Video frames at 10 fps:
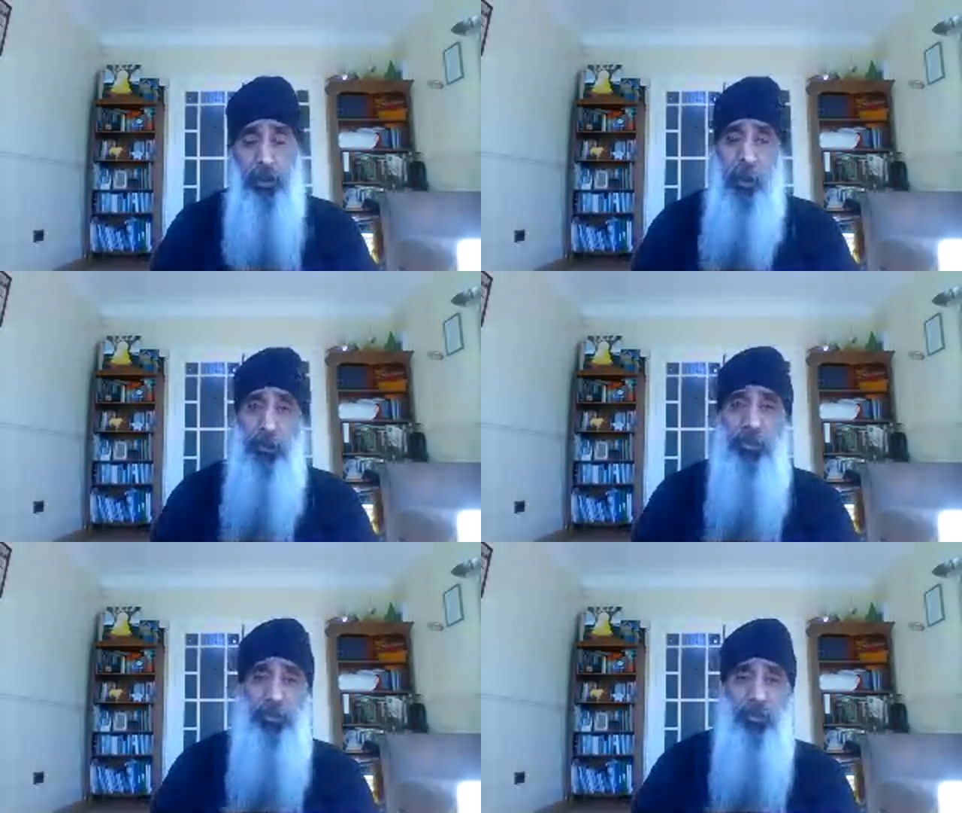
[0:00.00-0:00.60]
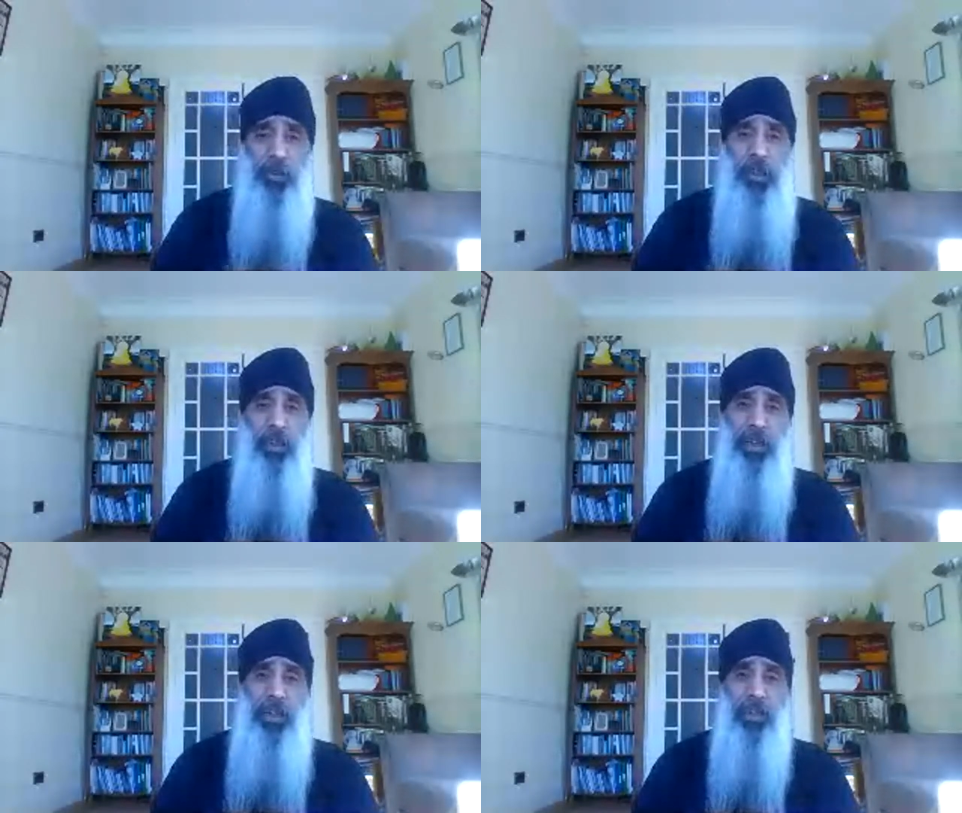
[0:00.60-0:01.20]
Don't you feel
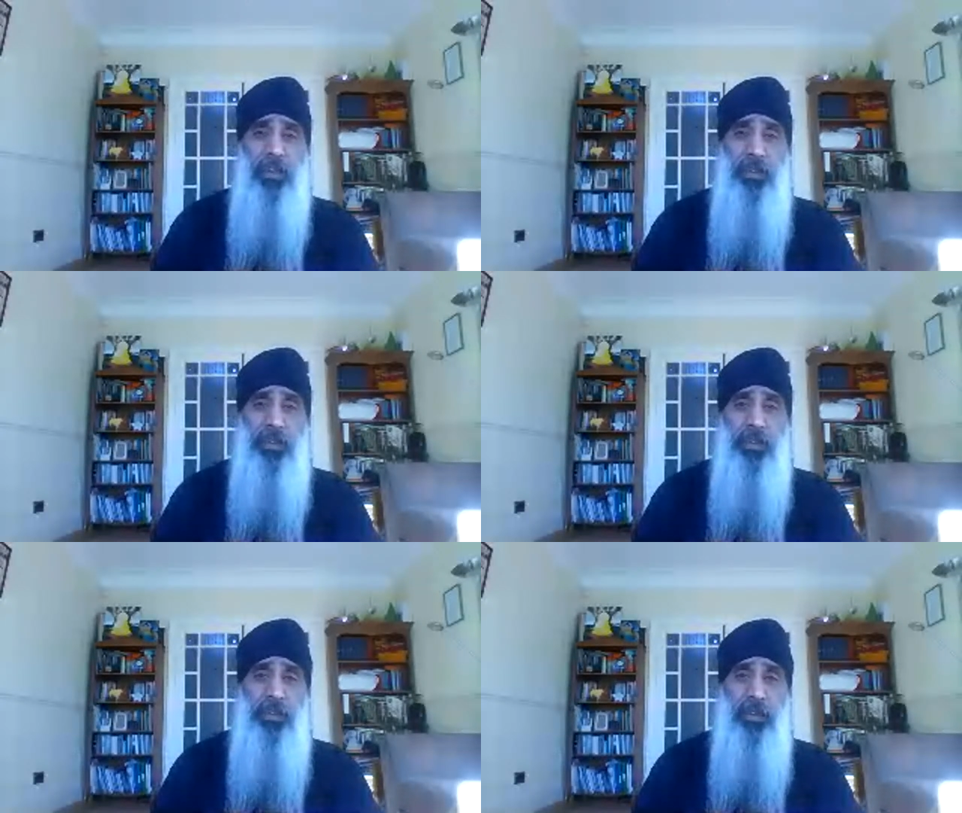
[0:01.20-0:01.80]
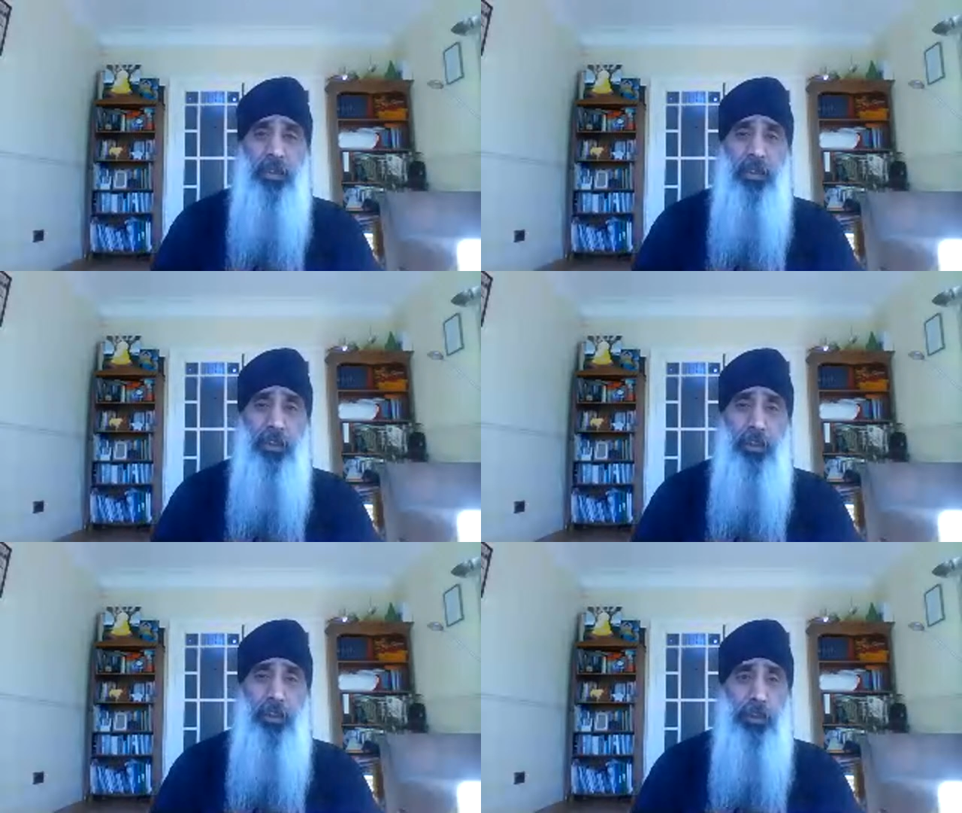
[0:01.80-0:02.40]
that?
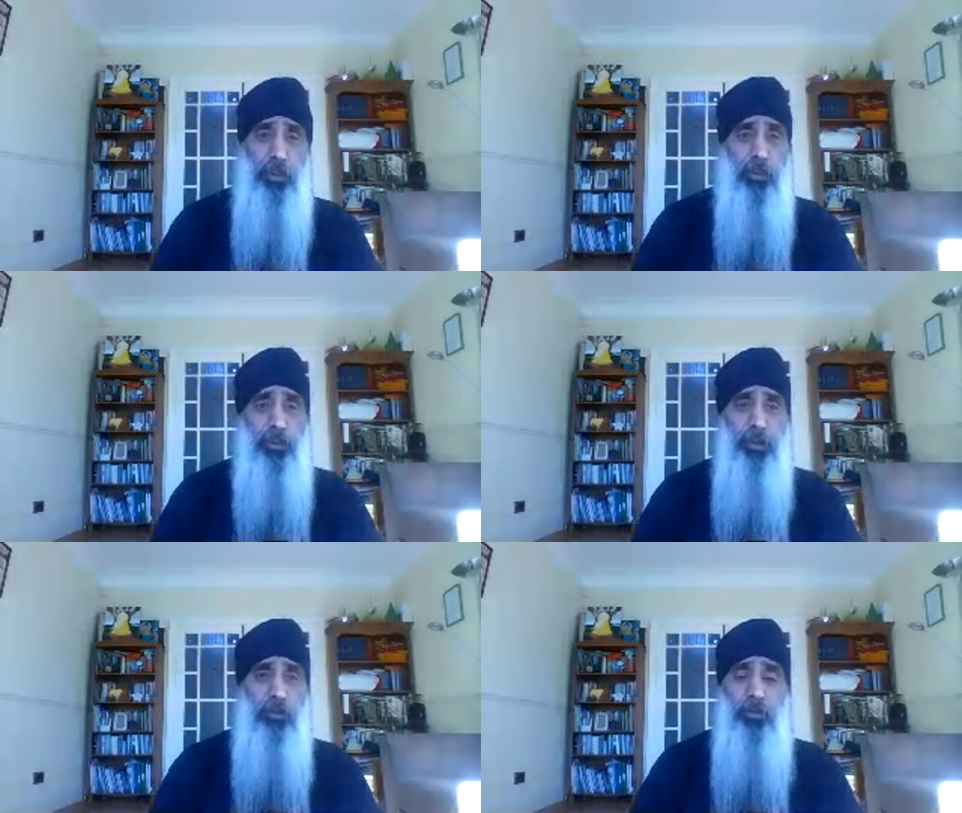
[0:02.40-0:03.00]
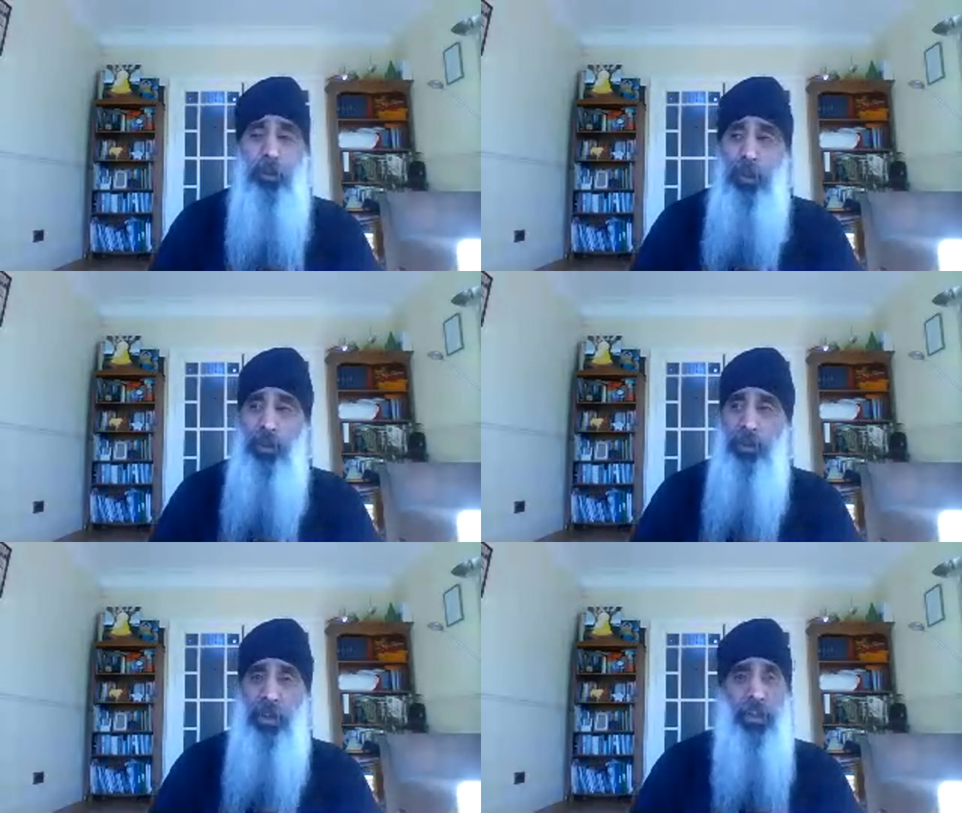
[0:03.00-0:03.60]
Don't you feel
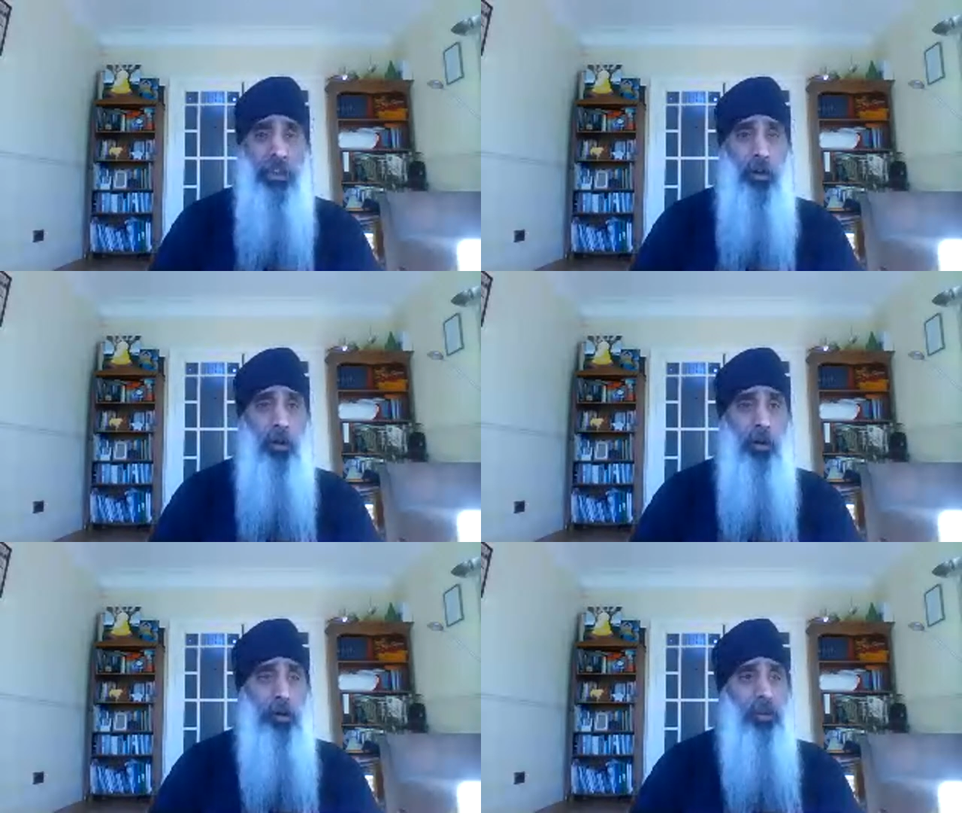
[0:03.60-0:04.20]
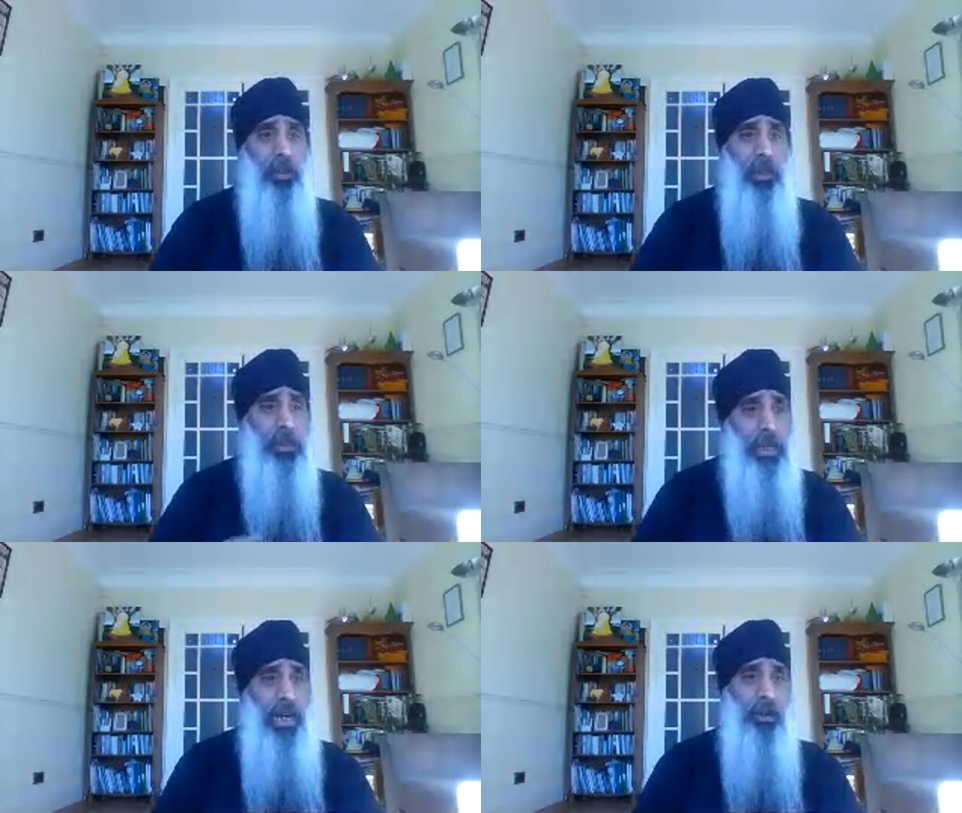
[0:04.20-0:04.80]
that
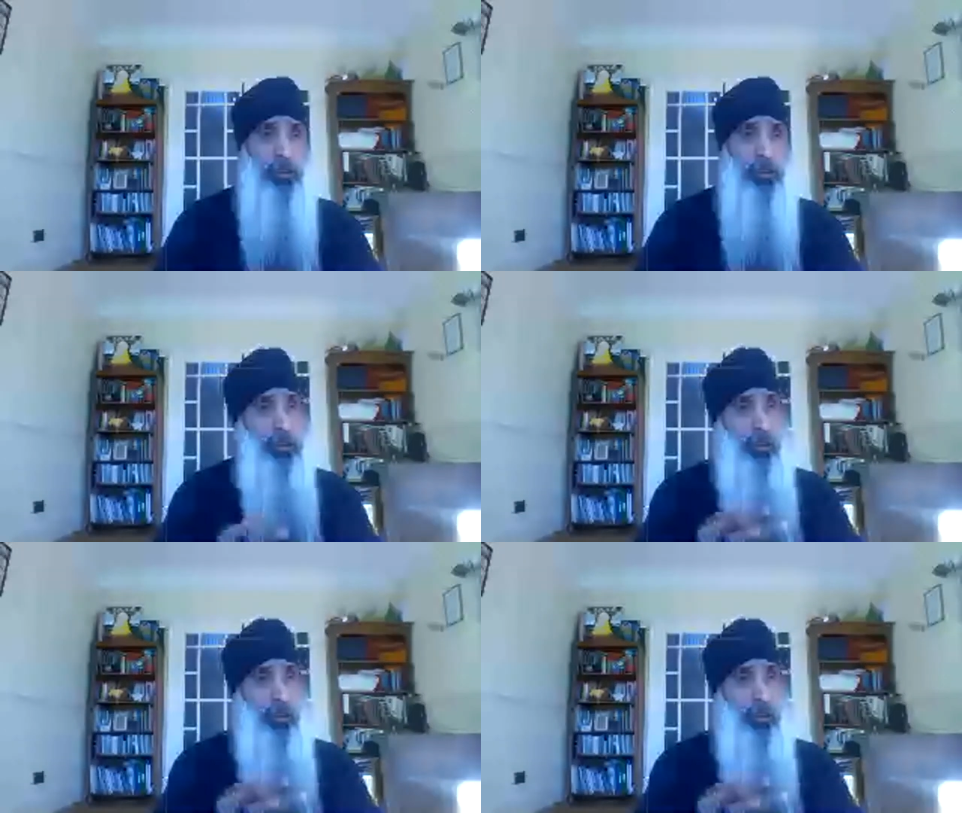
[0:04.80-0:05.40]
now you can't